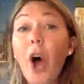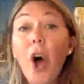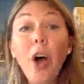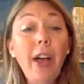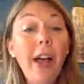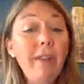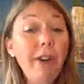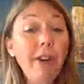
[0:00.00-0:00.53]
all
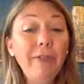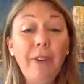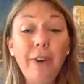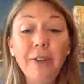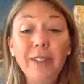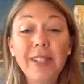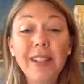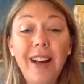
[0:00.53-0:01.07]
have our
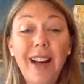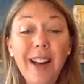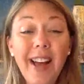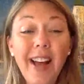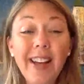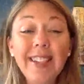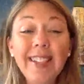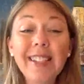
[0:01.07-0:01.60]
phones on
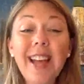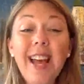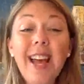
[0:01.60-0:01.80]
us.